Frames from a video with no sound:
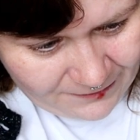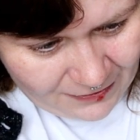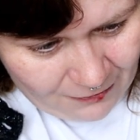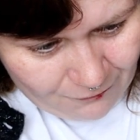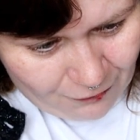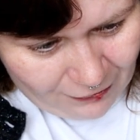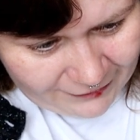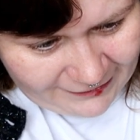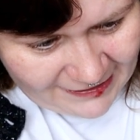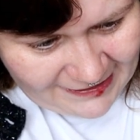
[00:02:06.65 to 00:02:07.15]

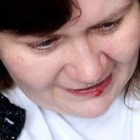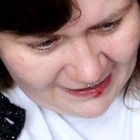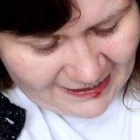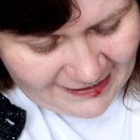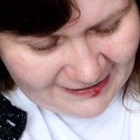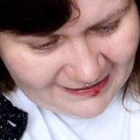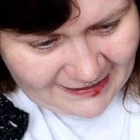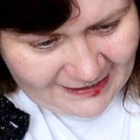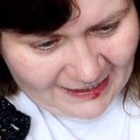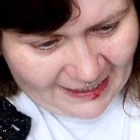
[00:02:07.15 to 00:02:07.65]
what is
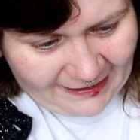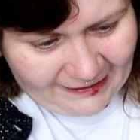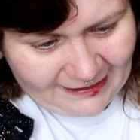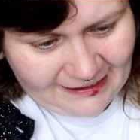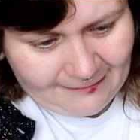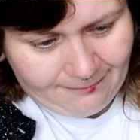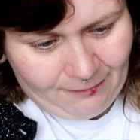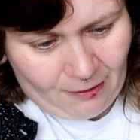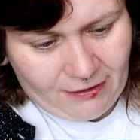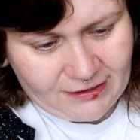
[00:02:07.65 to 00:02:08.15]
inside
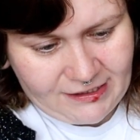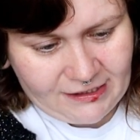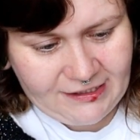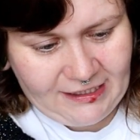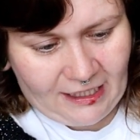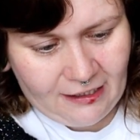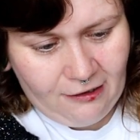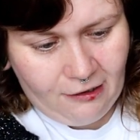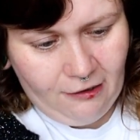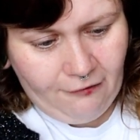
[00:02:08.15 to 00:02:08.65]
this box,
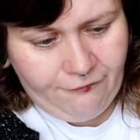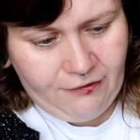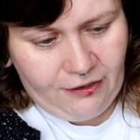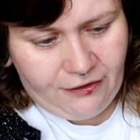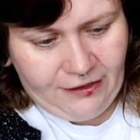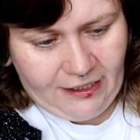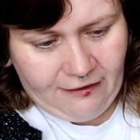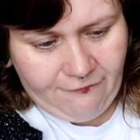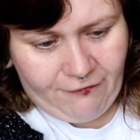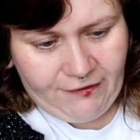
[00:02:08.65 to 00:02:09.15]
because I love the
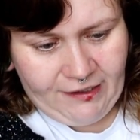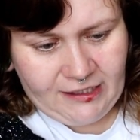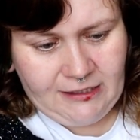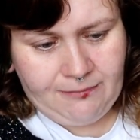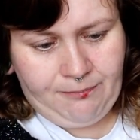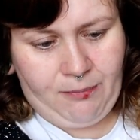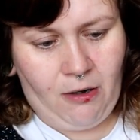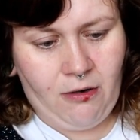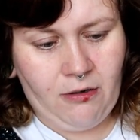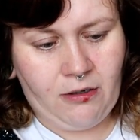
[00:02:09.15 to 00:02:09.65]
theme for
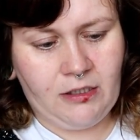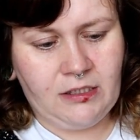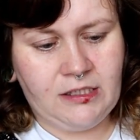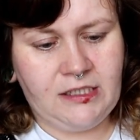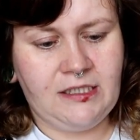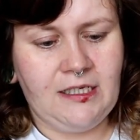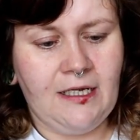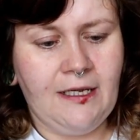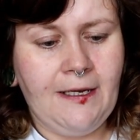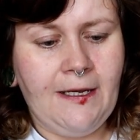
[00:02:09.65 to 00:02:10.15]
this
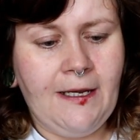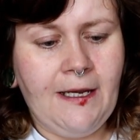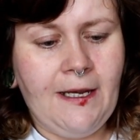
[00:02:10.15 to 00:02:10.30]
box.